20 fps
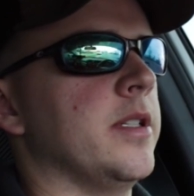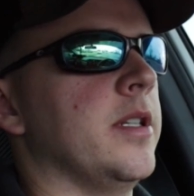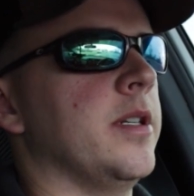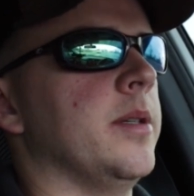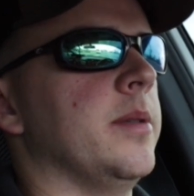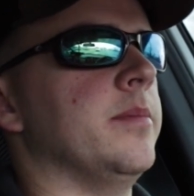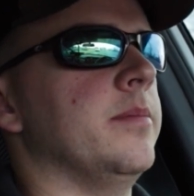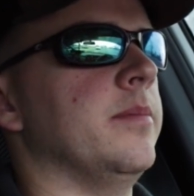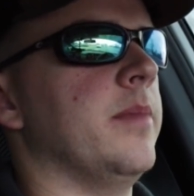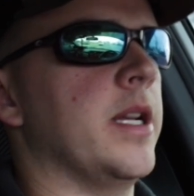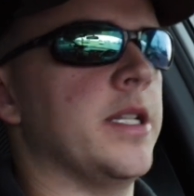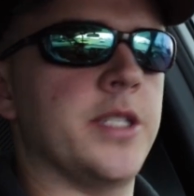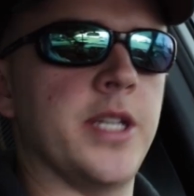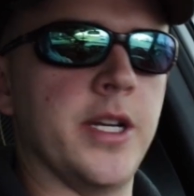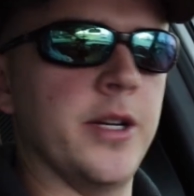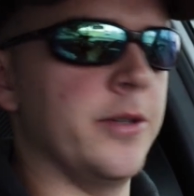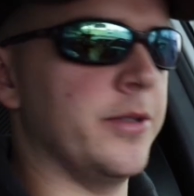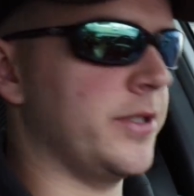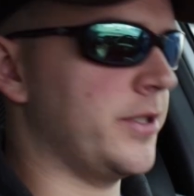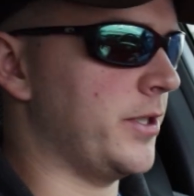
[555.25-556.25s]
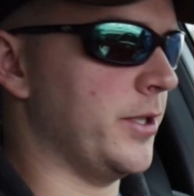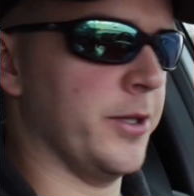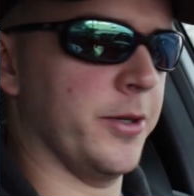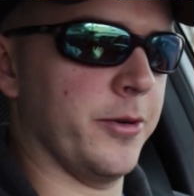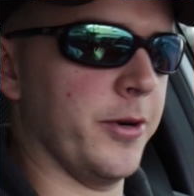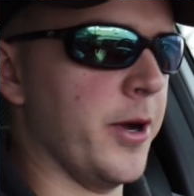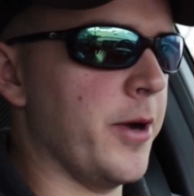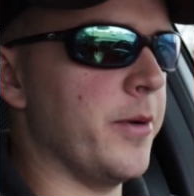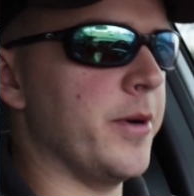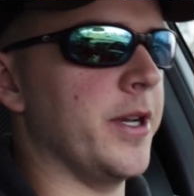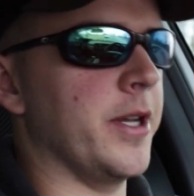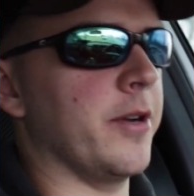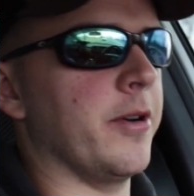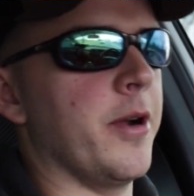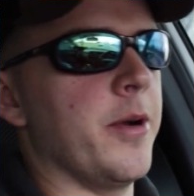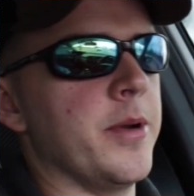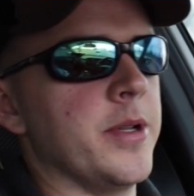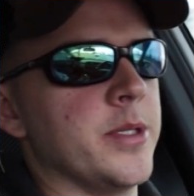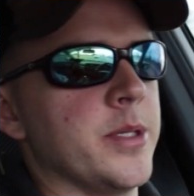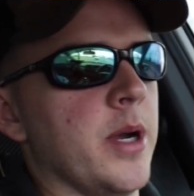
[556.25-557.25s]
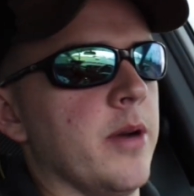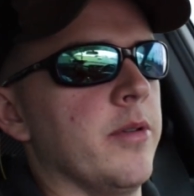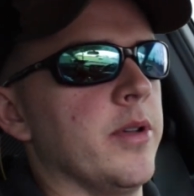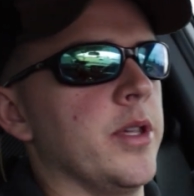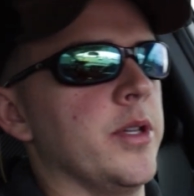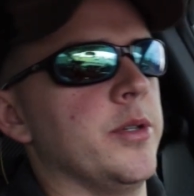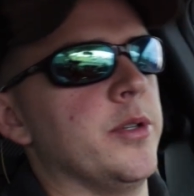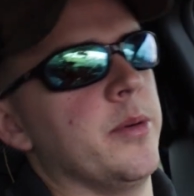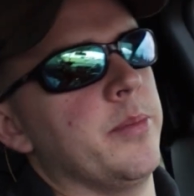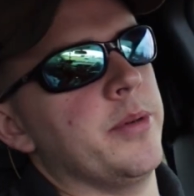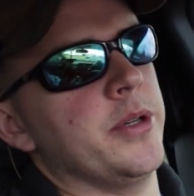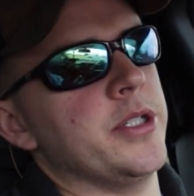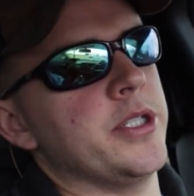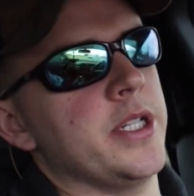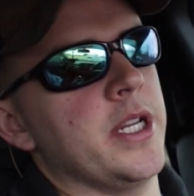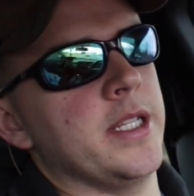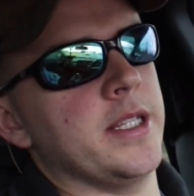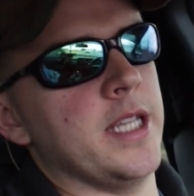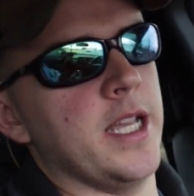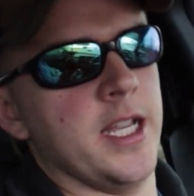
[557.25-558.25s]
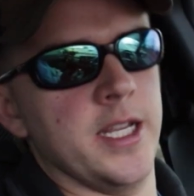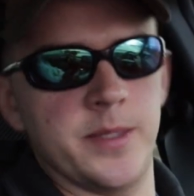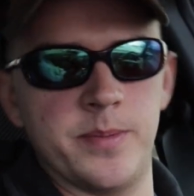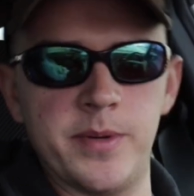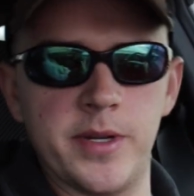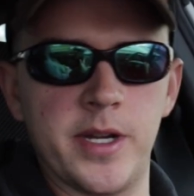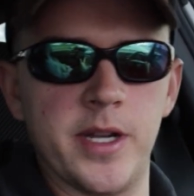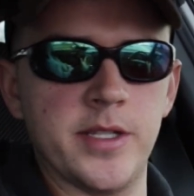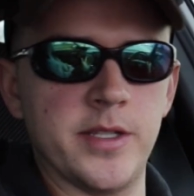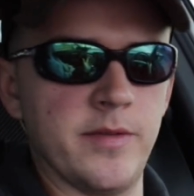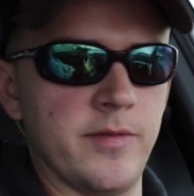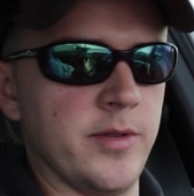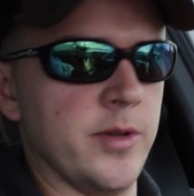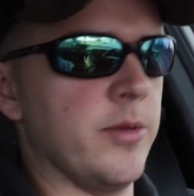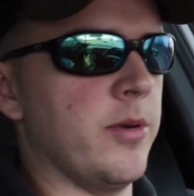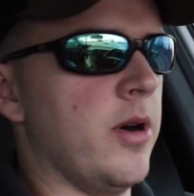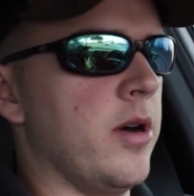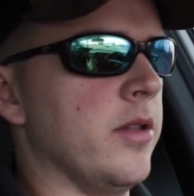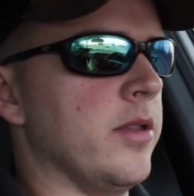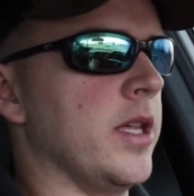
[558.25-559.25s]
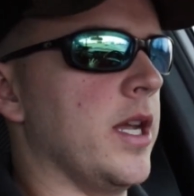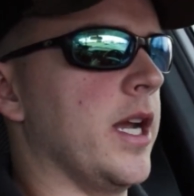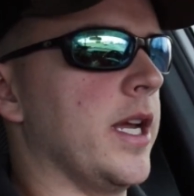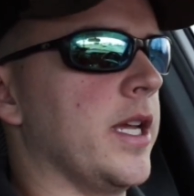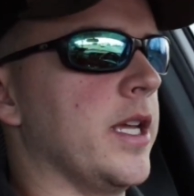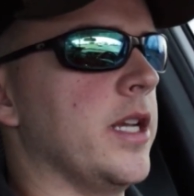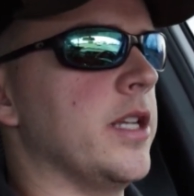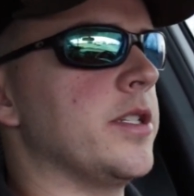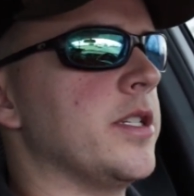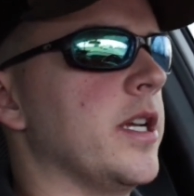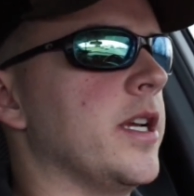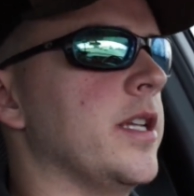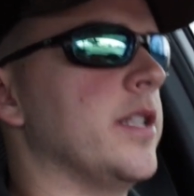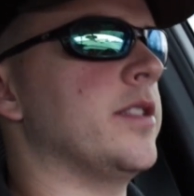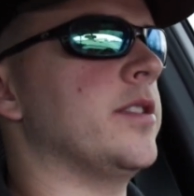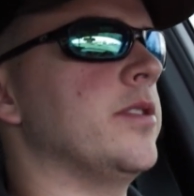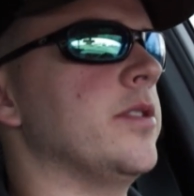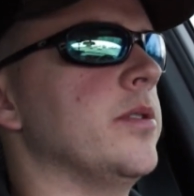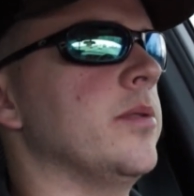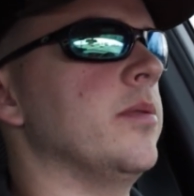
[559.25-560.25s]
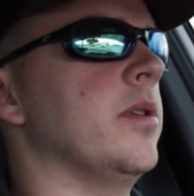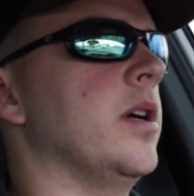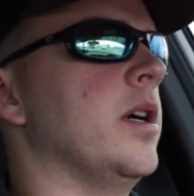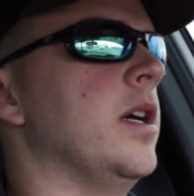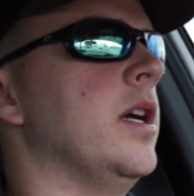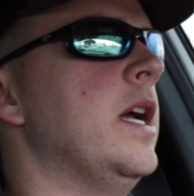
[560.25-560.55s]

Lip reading: My channel is still growing and growing, so I really do appreciate that. It's because of you all that I get a chance to